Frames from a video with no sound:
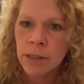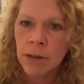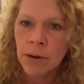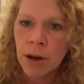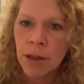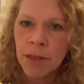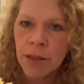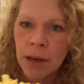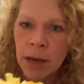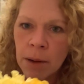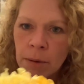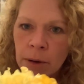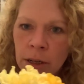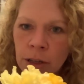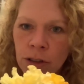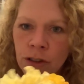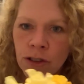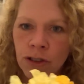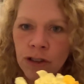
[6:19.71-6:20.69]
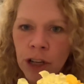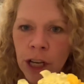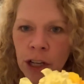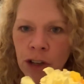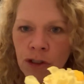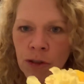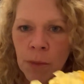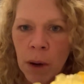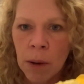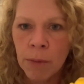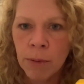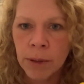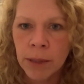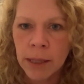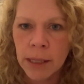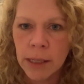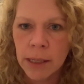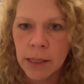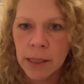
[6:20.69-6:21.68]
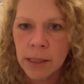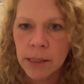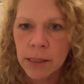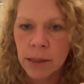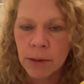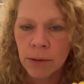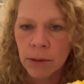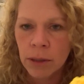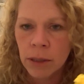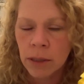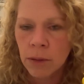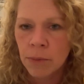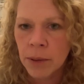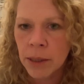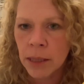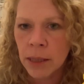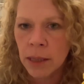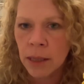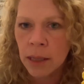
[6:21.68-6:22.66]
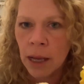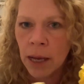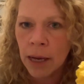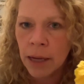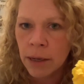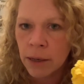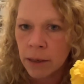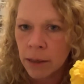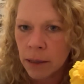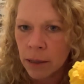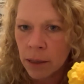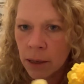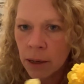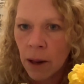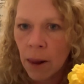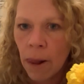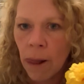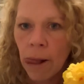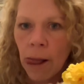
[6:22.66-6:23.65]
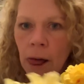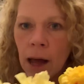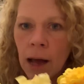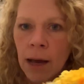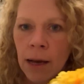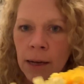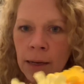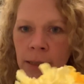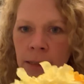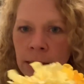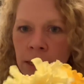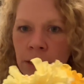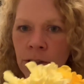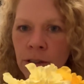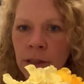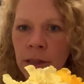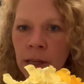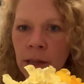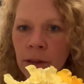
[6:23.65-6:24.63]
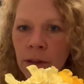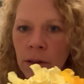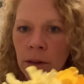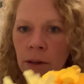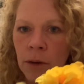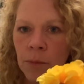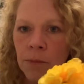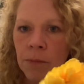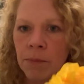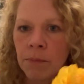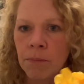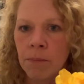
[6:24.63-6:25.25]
So I think I'm going to change them up with these. They're a little bit lighter and I just think they'll look